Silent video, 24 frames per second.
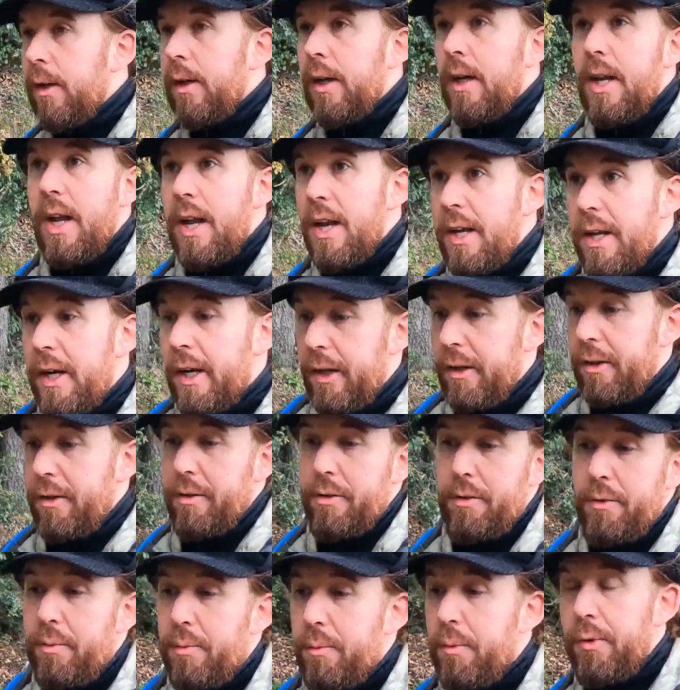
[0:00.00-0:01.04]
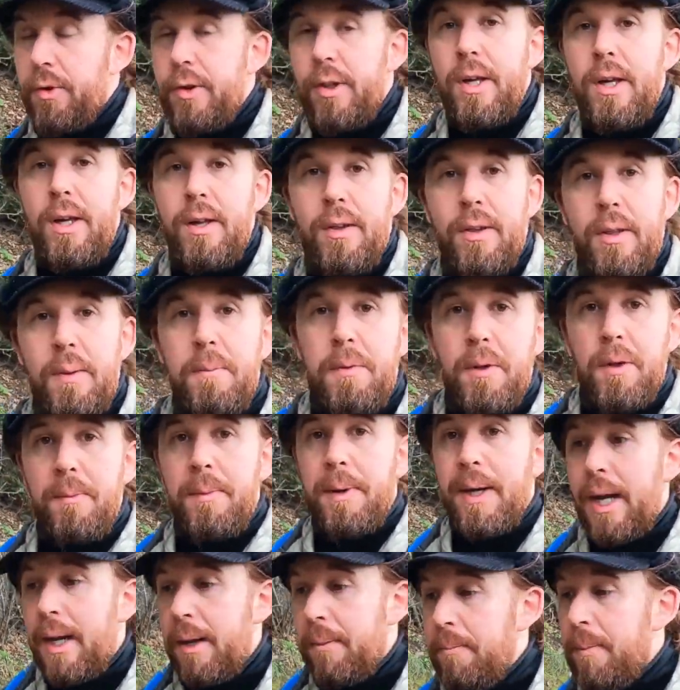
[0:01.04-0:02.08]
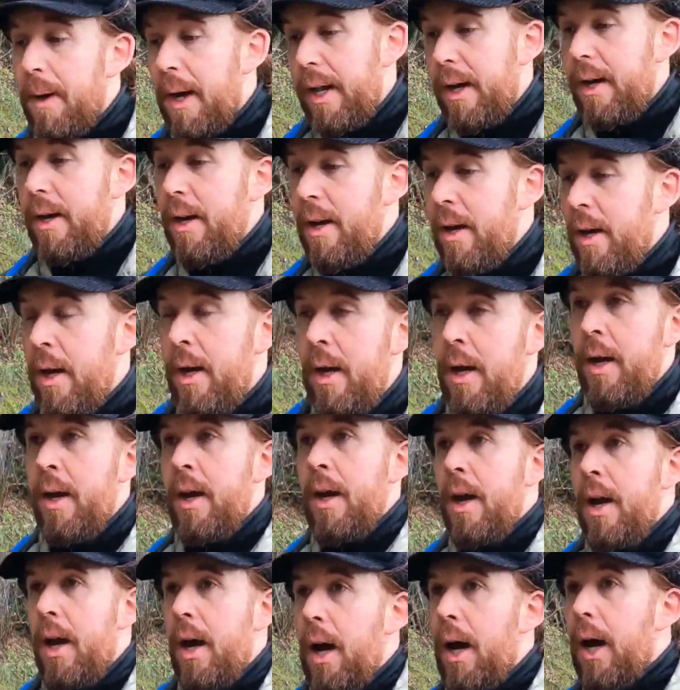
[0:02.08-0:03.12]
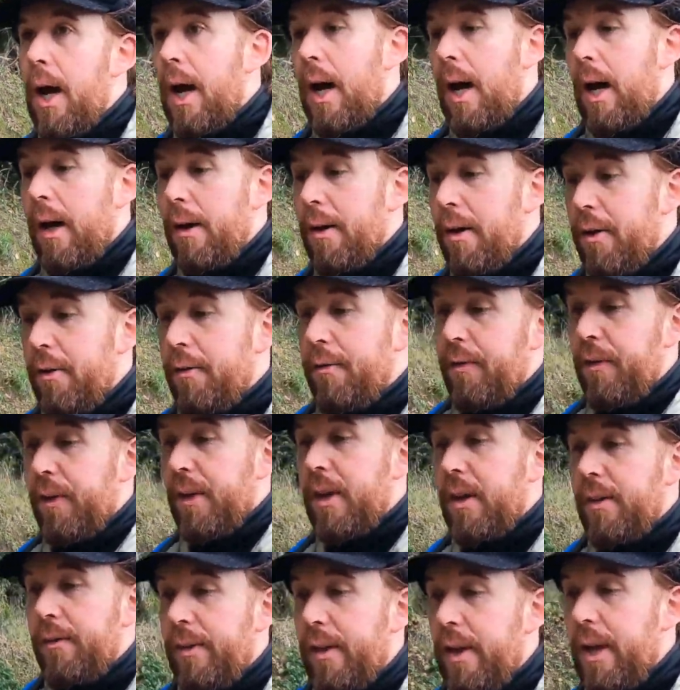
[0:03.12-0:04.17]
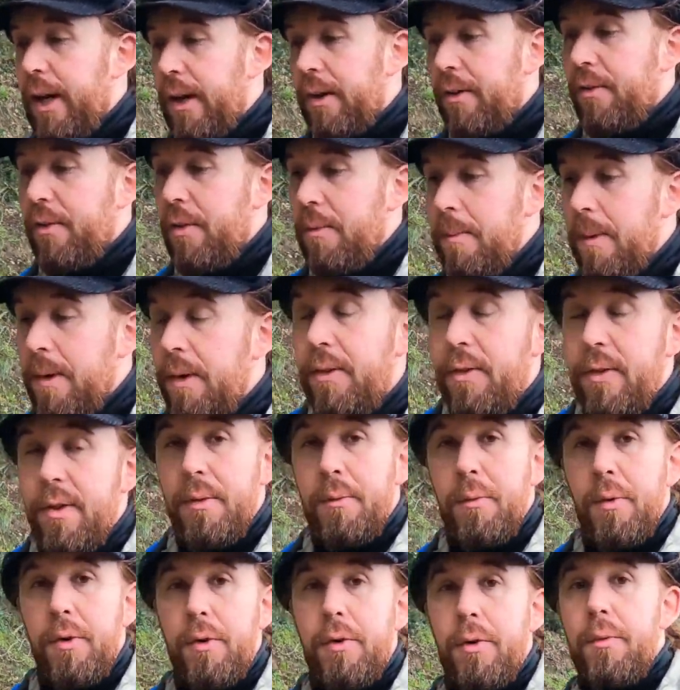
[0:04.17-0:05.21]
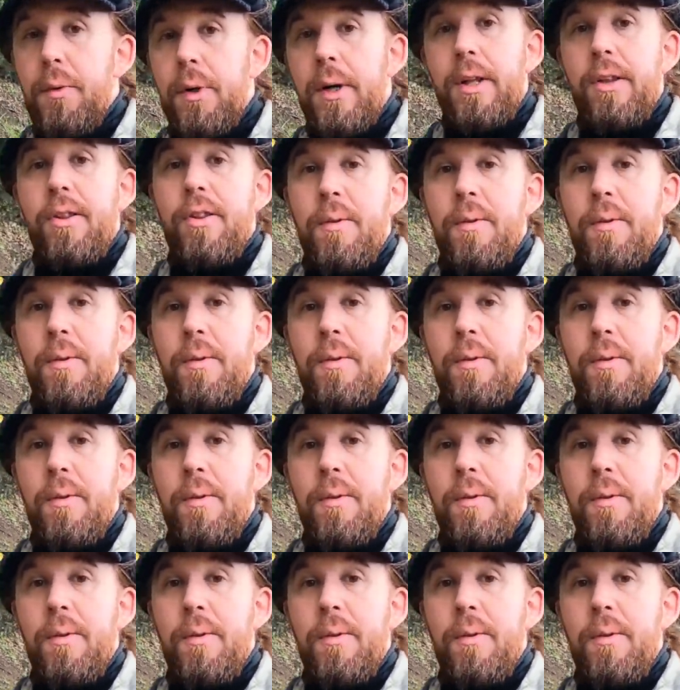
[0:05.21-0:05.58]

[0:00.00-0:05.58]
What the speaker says: In any case, we'll see. It seems to be getting better, and hopefully over the next few months it will do what it's